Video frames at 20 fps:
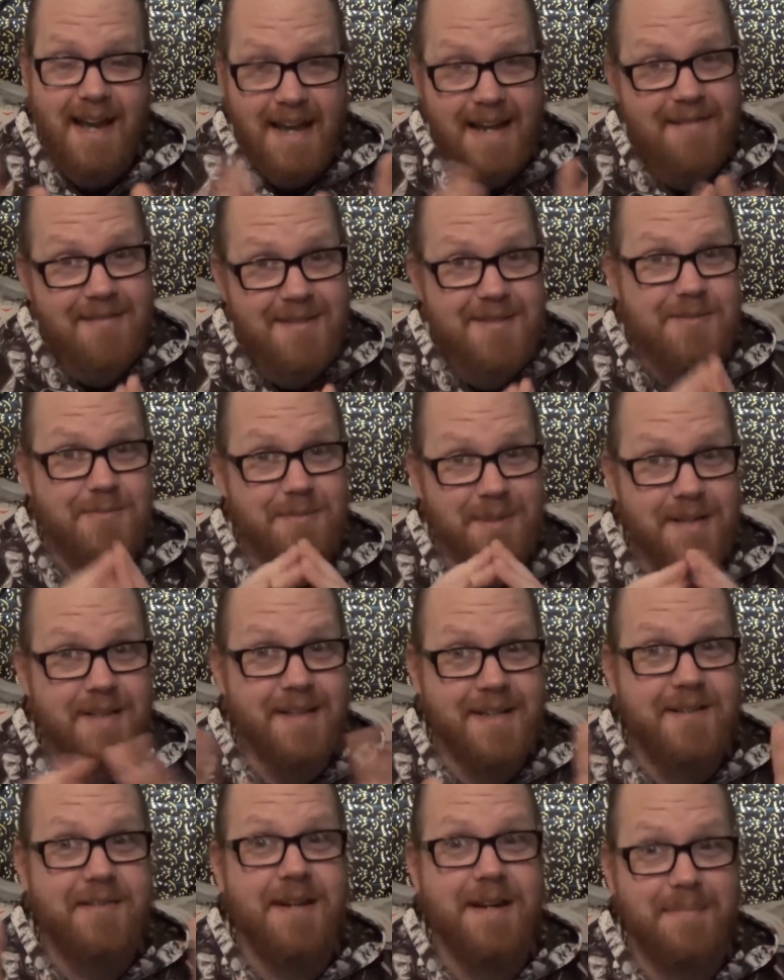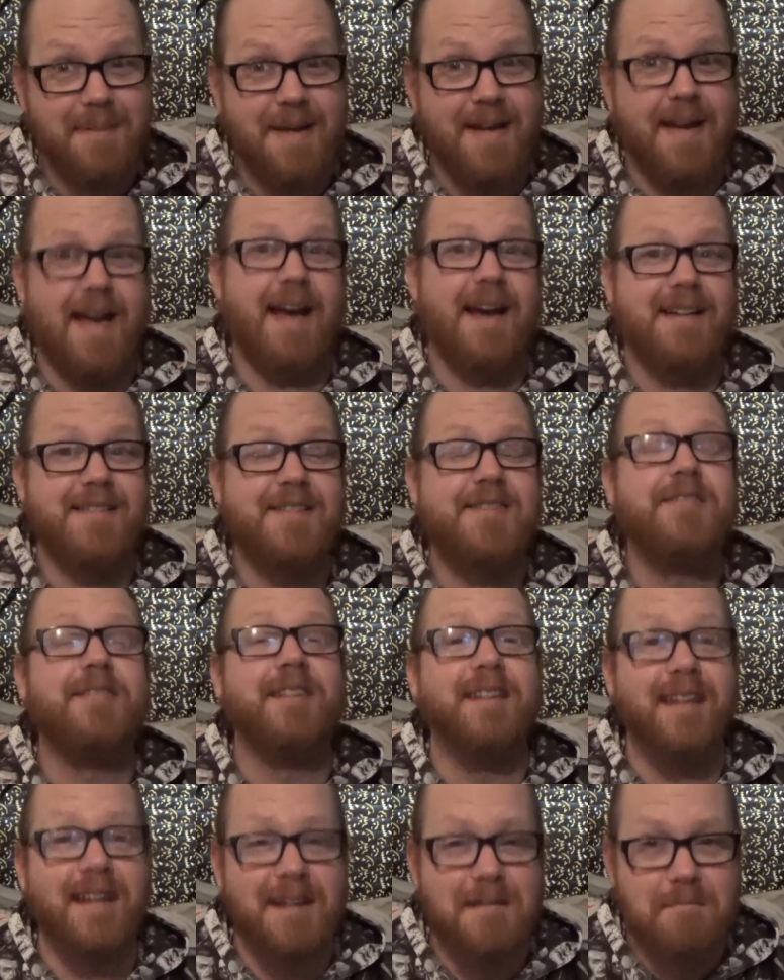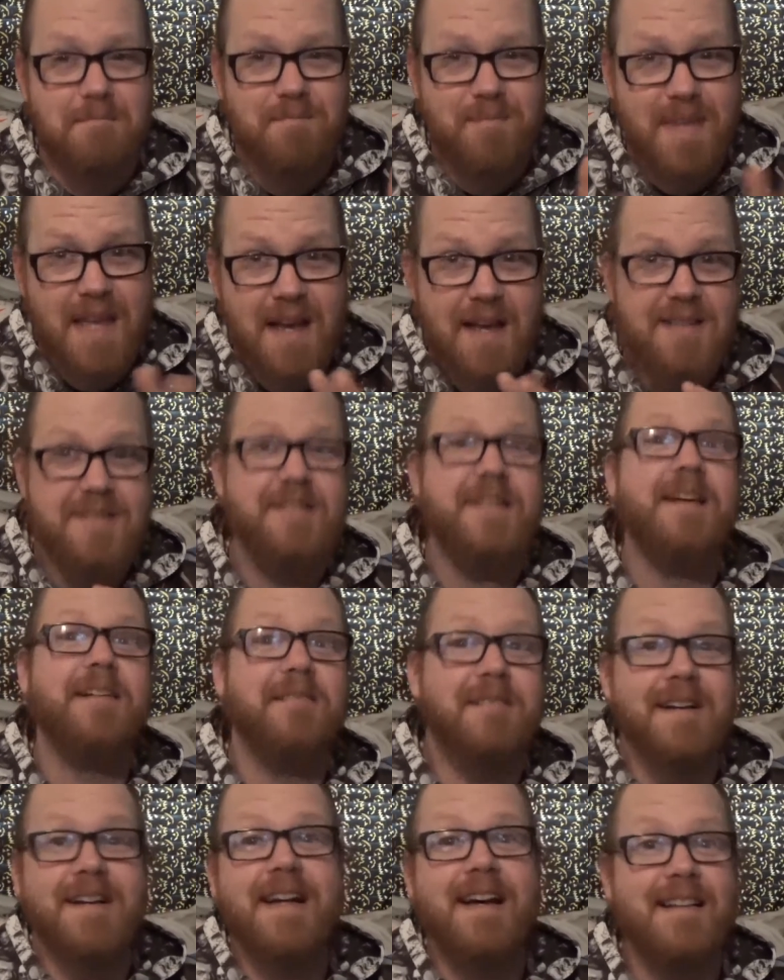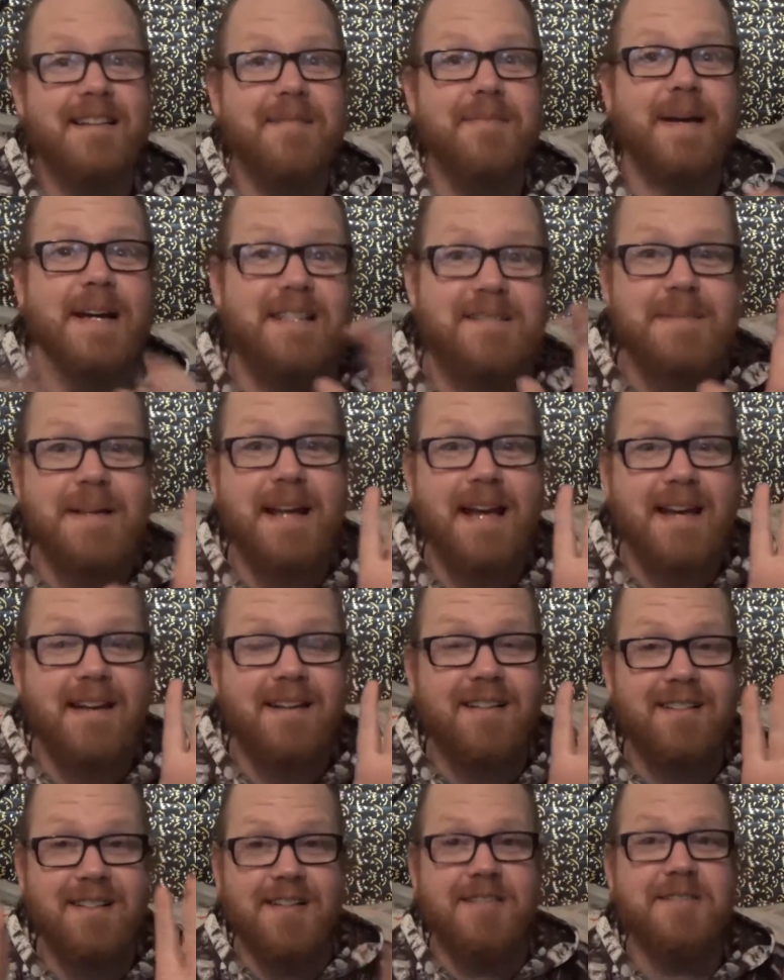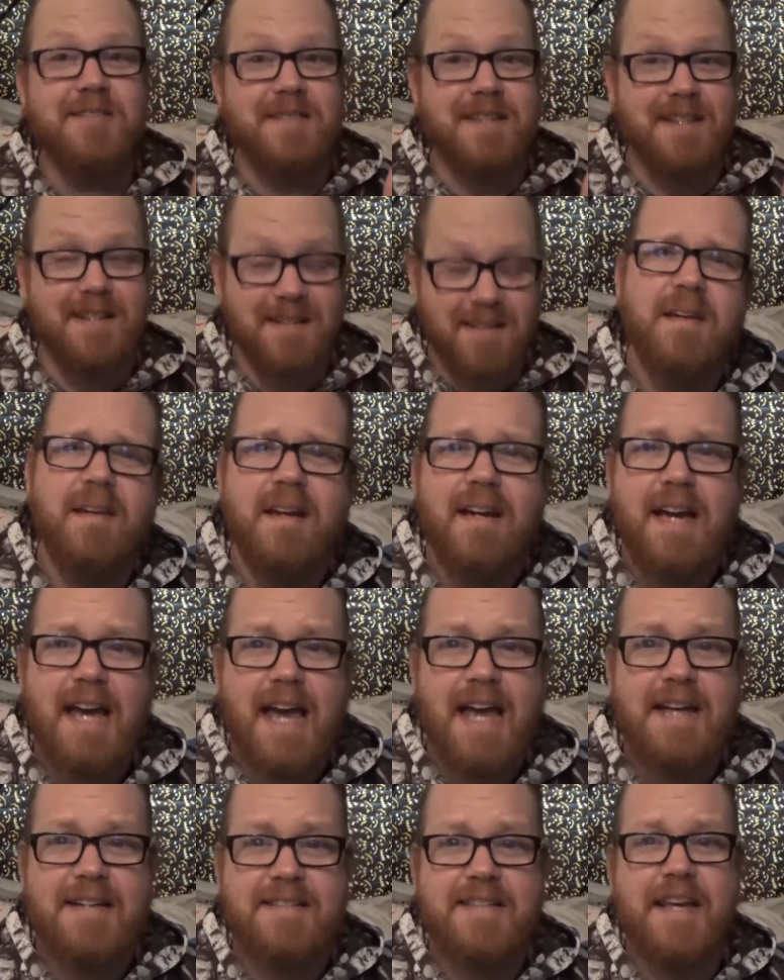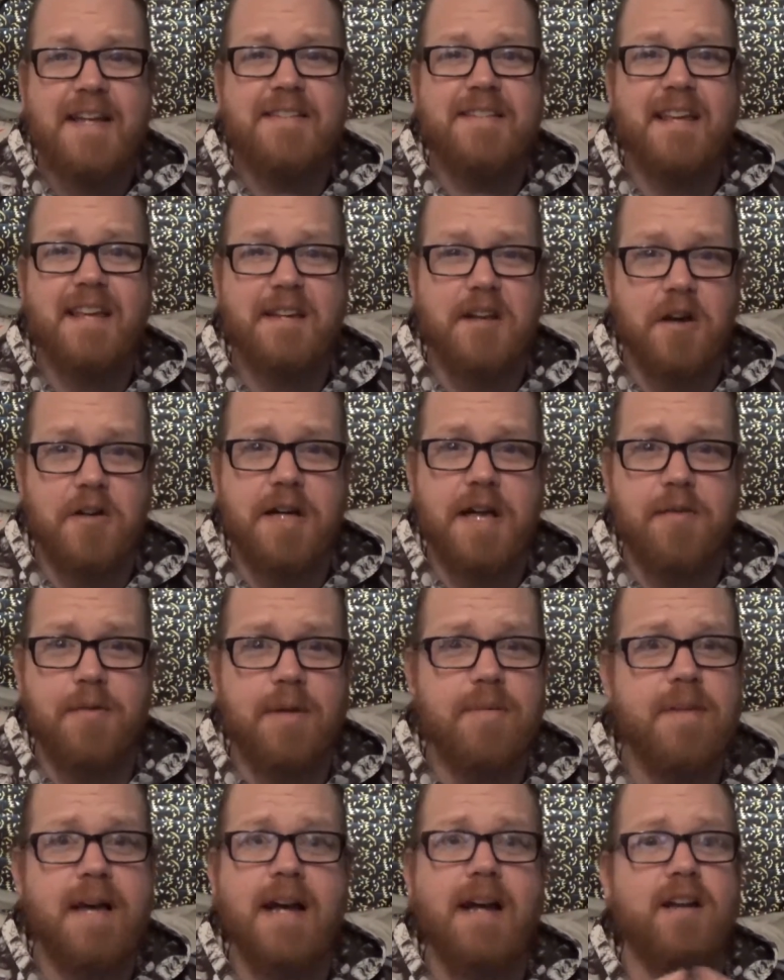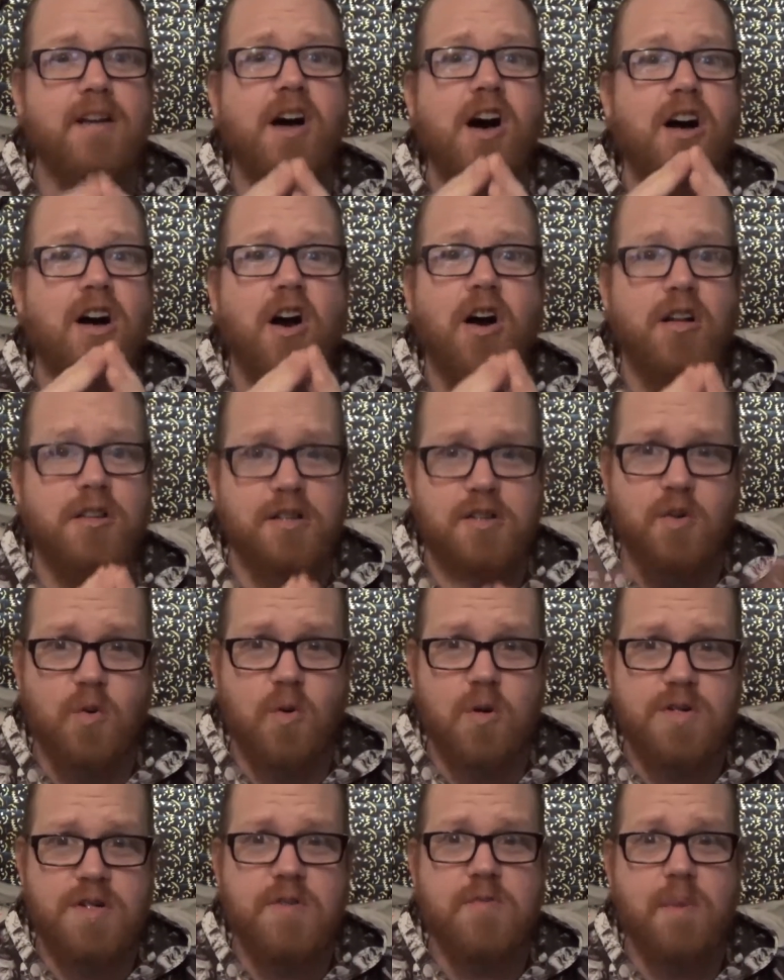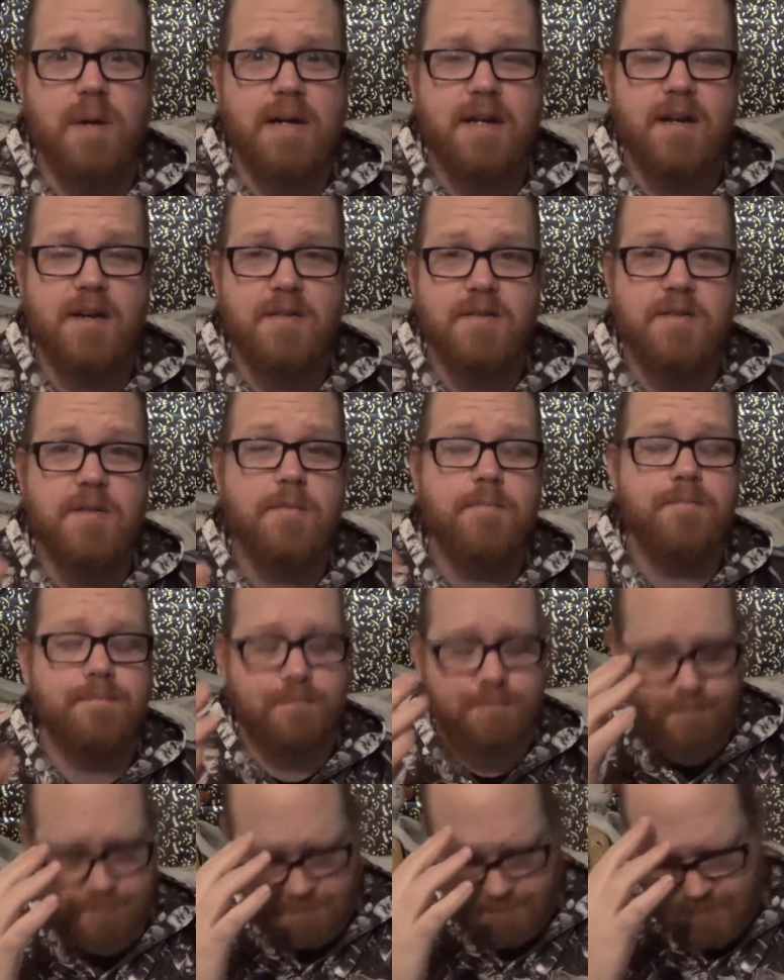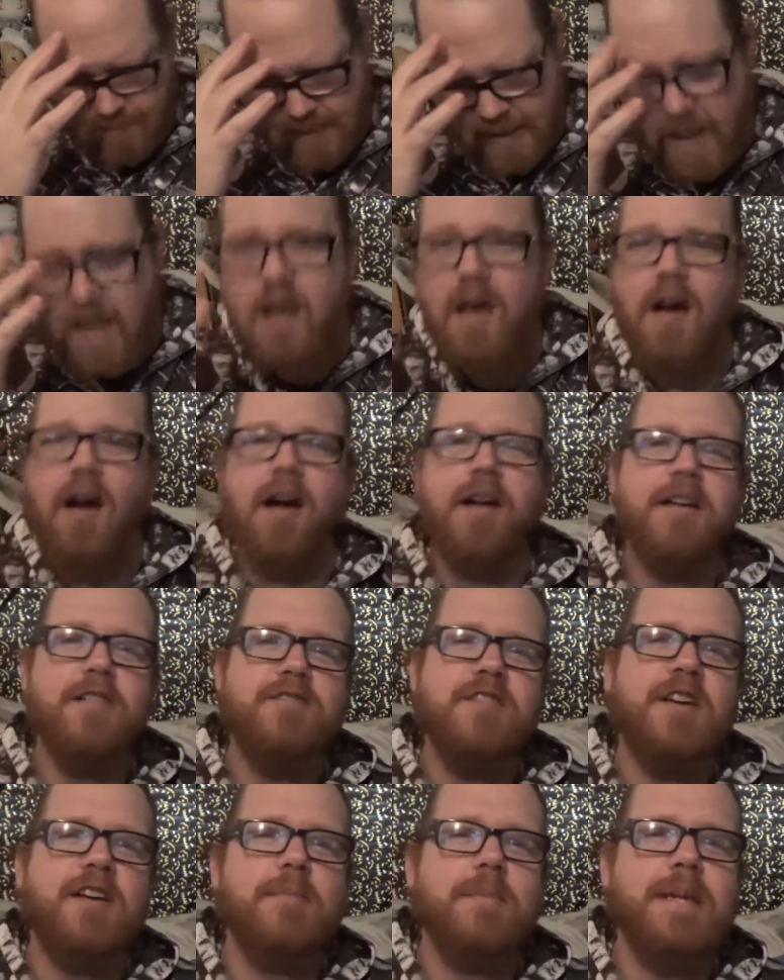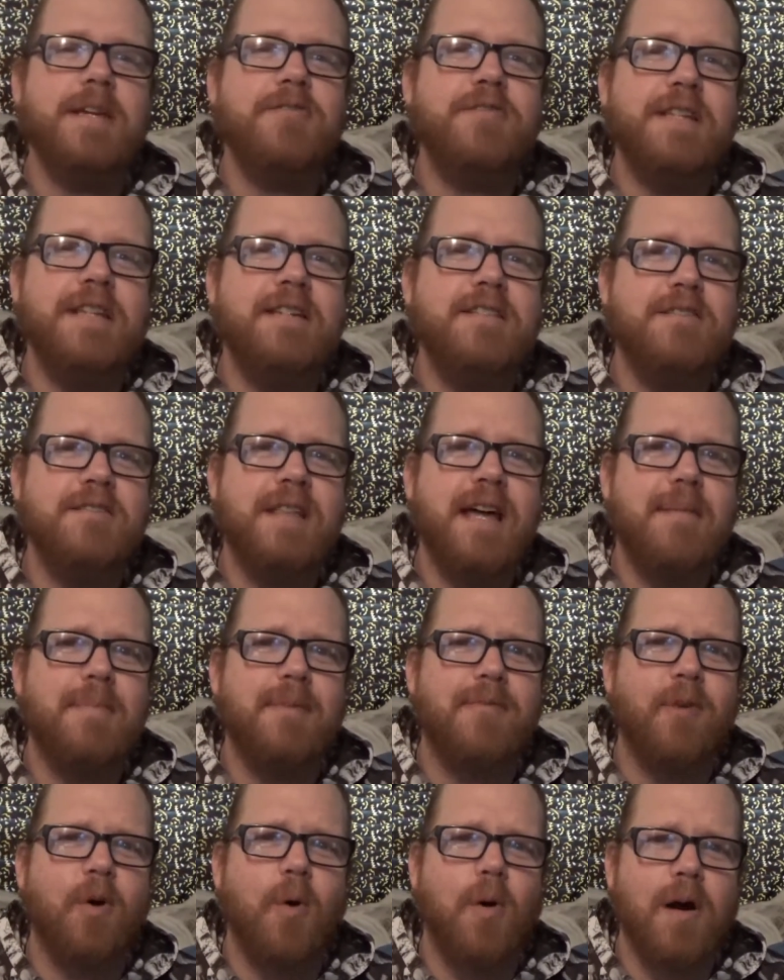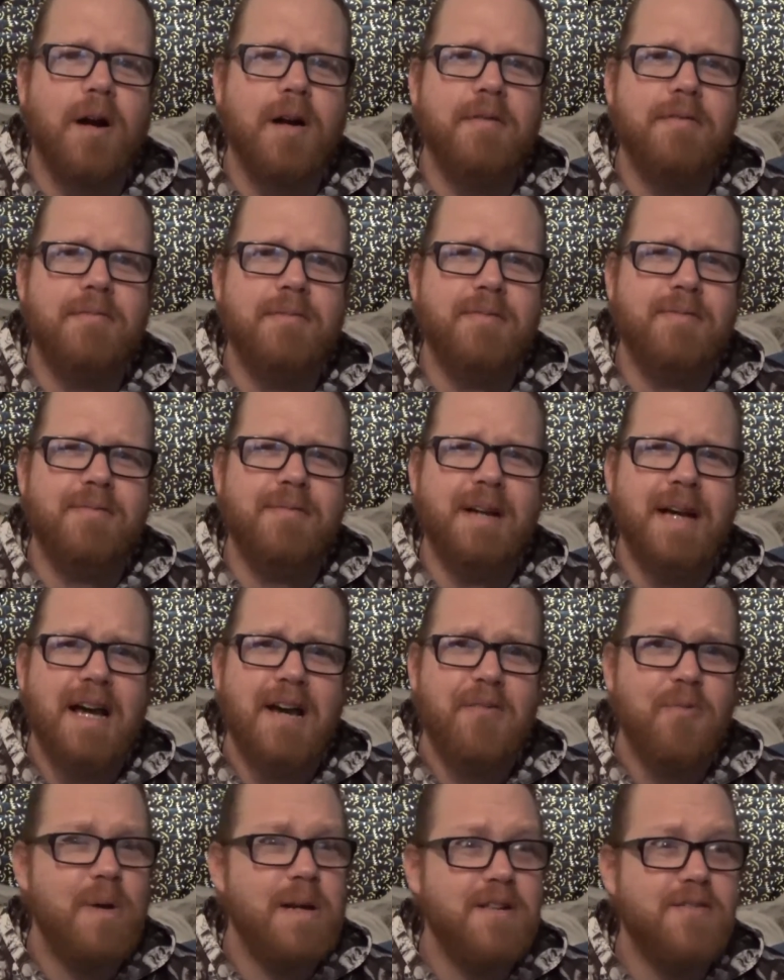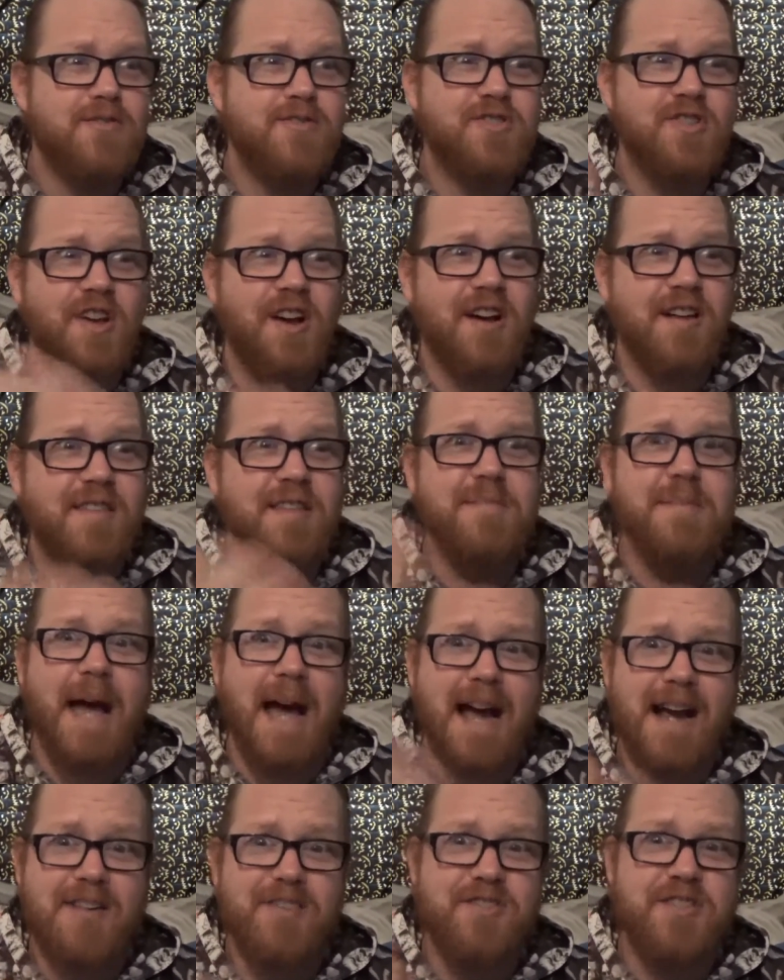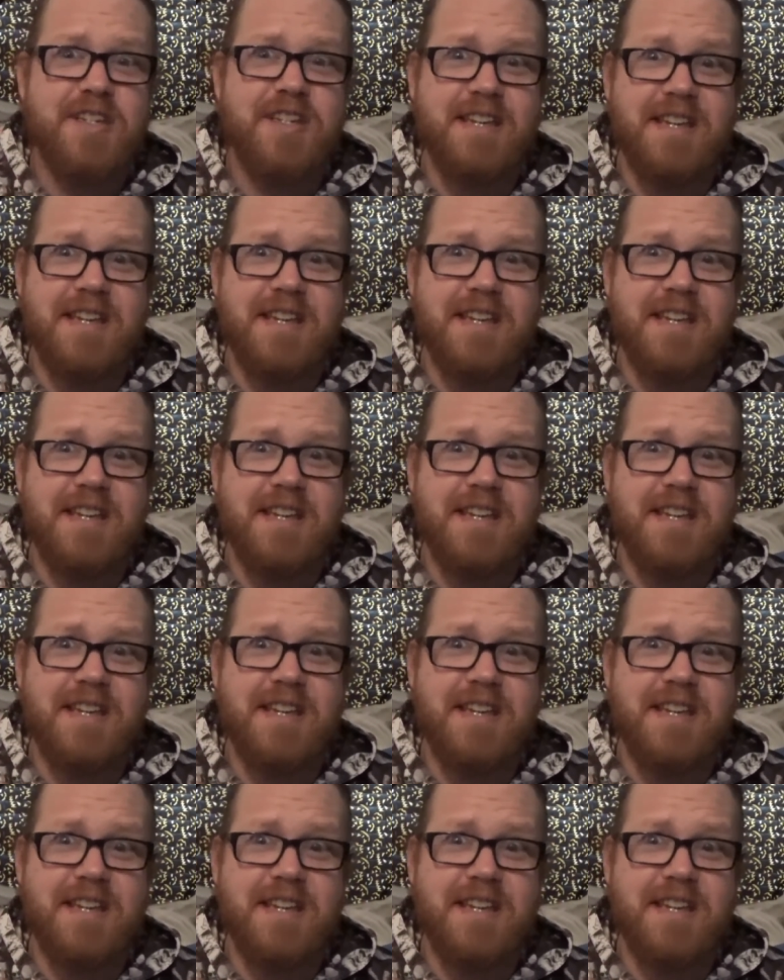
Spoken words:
It was really creepy, actually. So they run out of the basement and close it, and Ted's like, okay, we've got to lock all the doors and windows. Are you telling me you didn't do that before? When you saw them actually